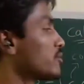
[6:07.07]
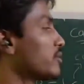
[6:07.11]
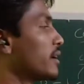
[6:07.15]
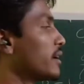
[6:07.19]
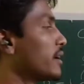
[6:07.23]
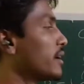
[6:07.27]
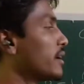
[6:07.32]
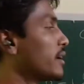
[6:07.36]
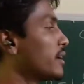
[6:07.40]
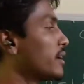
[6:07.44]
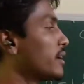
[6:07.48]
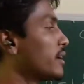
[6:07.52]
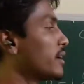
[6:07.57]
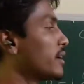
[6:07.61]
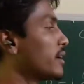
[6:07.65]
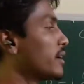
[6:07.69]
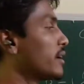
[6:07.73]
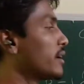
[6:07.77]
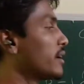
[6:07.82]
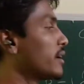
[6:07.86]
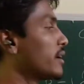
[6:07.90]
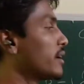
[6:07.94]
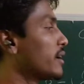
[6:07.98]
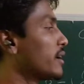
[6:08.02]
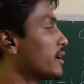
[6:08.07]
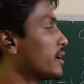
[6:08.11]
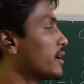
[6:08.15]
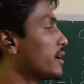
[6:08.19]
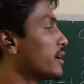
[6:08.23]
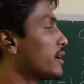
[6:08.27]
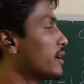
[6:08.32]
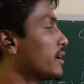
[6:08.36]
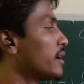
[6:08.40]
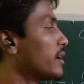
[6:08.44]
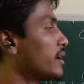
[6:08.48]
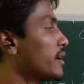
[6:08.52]
But vasodilation
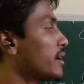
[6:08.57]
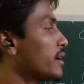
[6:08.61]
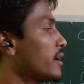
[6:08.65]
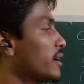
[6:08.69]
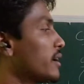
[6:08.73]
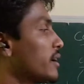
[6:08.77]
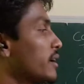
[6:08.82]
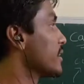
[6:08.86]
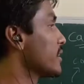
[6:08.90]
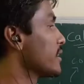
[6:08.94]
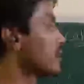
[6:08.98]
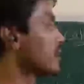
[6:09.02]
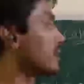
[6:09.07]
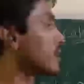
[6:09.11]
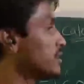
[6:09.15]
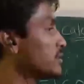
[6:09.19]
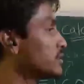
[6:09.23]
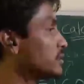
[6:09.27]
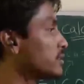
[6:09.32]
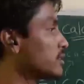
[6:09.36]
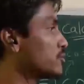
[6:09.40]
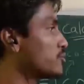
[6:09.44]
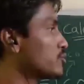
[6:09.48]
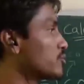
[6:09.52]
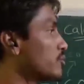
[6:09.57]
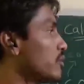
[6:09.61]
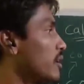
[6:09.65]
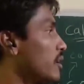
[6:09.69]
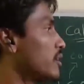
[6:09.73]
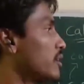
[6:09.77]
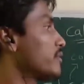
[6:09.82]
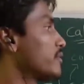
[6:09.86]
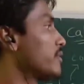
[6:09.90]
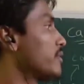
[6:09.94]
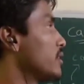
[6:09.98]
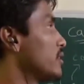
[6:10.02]
can be used
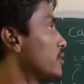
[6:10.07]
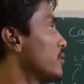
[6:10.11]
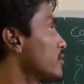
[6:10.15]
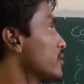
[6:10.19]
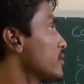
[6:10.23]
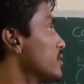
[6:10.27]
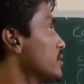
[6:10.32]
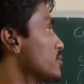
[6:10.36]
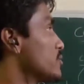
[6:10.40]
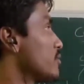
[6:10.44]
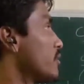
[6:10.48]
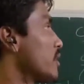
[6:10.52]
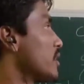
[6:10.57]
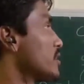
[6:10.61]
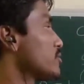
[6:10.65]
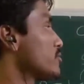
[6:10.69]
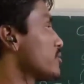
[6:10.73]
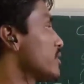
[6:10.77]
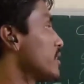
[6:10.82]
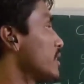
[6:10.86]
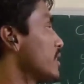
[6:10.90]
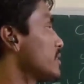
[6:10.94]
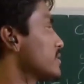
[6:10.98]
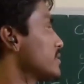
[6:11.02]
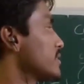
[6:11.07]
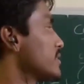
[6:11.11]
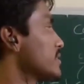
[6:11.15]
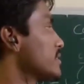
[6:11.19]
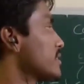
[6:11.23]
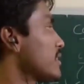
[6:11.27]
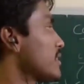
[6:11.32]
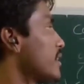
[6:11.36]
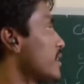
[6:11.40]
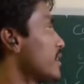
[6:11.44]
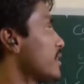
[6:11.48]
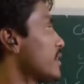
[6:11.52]
in the treatment of angina
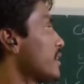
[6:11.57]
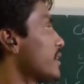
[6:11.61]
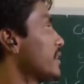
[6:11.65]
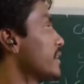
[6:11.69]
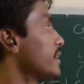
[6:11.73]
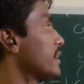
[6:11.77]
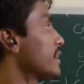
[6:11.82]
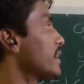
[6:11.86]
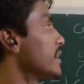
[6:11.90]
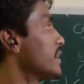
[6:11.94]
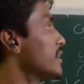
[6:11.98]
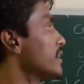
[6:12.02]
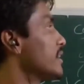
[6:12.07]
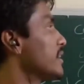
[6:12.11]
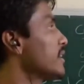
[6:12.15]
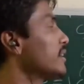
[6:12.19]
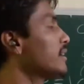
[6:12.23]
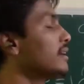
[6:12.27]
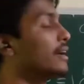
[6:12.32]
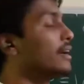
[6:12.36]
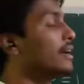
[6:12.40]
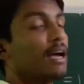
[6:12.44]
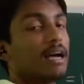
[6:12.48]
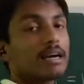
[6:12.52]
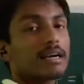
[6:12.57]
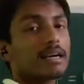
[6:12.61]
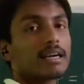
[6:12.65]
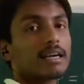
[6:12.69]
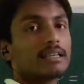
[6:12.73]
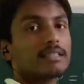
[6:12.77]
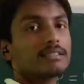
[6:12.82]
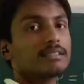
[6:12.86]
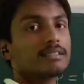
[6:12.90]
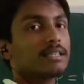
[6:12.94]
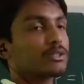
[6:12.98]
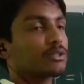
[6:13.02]
pectoris and hypertension.
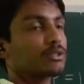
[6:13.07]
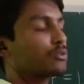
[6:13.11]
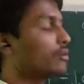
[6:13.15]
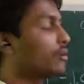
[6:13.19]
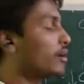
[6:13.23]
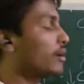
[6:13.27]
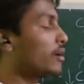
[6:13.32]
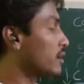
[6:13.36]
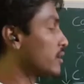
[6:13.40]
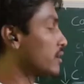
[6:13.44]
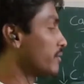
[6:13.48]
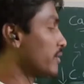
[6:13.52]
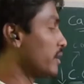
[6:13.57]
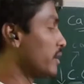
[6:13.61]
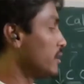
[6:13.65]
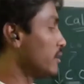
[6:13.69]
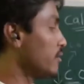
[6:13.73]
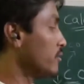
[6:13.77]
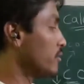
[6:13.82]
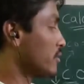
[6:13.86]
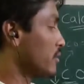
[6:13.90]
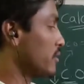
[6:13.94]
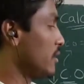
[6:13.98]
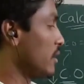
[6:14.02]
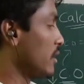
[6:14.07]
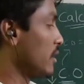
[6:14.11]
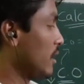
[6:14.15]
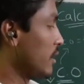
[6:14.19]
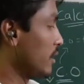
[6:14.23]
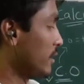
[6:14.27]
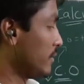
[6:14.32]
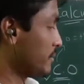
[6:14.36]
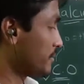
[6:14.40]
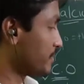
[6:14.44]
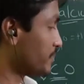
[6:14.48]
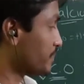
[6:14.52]
Workload arteries.
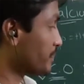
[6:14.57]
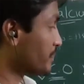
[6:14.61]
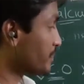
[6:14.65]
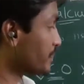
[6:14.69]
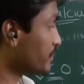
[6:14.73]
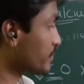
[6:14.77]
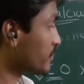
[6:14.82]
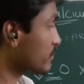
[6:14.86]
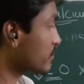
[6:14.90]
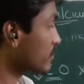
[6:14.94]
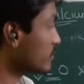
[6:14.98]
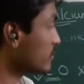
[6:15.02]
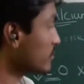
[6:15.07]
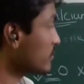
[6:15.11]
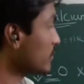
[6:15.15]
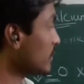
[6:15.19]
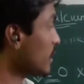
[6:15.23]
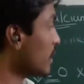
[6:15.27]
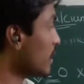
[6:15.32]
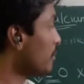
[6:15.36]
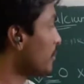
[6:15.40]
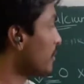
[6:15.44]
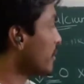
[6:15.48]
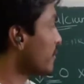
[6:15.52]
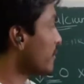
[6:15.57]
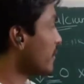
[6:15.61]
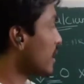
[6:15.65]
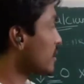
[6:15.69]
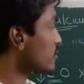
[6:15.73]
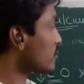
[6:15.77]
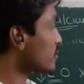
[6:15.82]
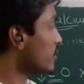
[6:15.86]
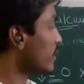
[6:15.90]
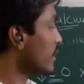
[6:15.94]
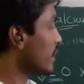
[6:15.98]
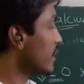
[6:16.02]
So you can use in the treatment of
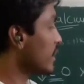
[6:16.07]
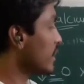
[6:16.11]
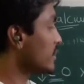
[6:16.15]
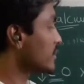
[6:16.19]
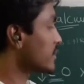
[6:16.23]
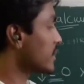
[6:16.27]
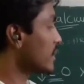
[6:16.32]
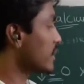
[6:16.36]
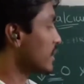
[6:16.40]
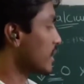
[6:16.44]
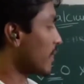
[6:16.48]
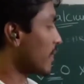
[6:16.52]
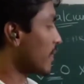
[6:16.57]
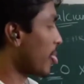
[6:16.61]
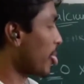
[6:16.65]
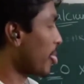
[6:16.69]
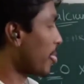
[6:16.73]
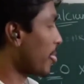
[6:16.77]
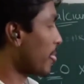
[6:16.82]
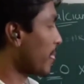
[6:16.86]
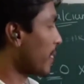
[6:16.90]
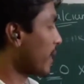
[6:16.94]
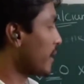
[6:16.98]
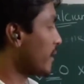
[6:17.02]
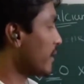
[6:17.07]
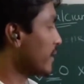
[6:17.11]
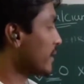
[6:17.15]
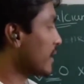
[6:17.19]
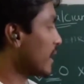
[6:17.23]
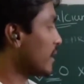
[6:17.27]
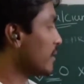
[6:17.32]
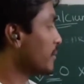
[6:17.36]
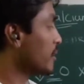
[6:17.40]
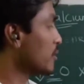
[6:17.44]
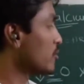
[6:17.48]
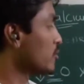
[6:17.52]
angina with less rate.
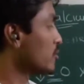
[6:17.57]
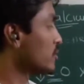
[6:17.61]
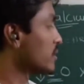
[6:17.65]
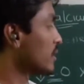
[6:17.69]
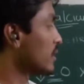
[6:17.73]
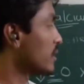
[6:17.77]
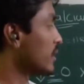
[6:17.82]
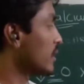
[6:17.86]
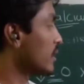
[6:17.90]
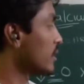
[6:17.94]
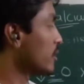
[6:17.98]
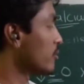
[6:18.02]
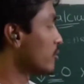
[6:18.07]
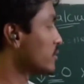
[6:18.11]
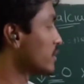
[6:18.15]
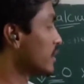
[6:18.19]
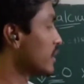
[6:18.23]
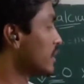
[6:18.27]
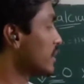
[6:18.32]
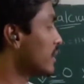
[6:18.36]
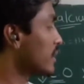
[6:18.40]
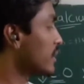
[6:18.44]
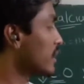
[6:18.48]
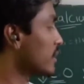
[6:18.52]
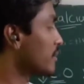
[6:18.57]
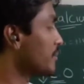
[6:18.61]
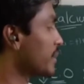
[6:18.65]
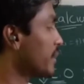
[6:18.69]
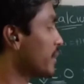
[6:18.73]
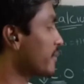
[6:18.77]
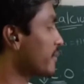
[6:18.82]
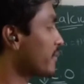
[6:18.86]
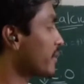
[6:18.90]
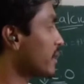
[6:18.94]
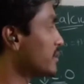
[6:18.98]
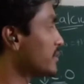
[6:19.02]
So less BP. Finally,
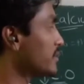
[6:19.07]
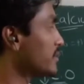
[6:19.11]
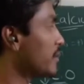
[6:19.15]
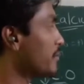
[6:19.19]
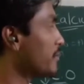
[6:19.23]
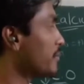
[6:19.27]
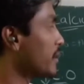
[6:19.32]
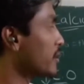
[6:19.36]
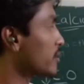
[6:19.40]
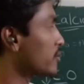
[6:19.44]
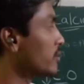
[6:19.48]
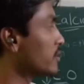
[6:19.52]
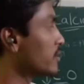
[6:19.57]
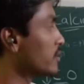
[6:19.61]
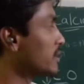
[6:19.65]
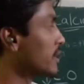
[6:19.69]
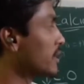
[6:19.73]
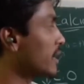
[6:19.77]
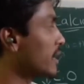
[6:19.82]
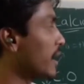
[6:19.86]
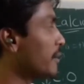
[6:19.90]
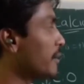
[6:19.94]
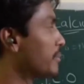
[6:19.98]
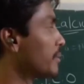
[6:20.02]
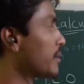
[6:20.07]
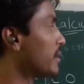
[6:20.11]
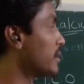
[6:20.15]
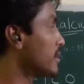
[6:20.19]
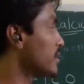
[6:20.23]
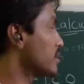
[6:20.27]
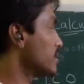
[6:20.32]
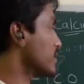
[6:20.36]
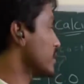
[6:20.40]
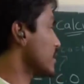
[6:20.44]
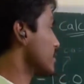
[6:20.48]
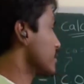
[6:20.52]
less cardiac output, less
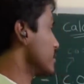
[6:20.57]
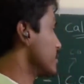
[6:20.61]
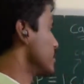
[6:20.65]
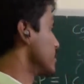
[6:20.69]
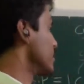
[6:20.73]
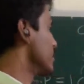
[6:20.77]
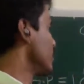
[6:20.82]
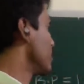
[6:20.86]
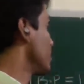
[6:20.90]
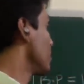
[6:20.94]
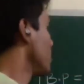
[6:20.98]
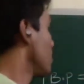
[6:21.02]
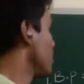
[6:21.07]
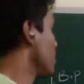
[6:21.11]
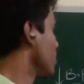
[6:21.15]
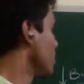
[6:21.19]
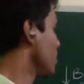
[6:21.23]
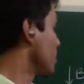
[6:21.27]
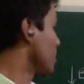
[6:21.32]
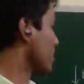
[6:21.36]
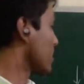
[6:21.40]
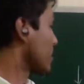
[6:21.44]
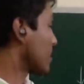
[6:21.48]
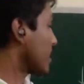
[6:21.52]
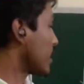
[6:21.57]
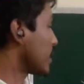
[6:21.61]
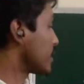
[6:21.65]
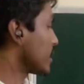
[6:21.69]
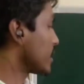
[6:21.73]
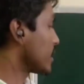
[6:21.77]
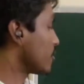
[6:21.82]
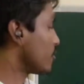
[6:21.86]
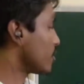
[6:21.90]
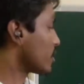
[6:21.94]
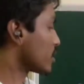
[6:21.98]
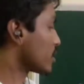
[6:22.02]
peripheral vascular
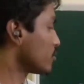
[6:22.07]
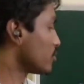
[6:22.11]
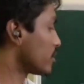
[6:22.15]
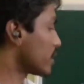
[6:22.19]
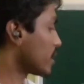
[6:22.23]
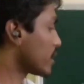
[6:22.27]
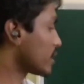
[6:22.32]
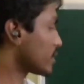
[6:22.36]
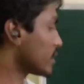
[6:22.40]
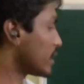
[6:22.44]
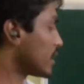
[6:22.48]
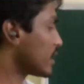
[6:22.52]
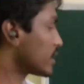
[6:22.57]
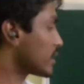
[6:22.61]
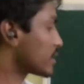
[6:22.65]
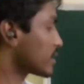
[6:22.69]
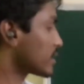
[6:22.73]
resistance leads to the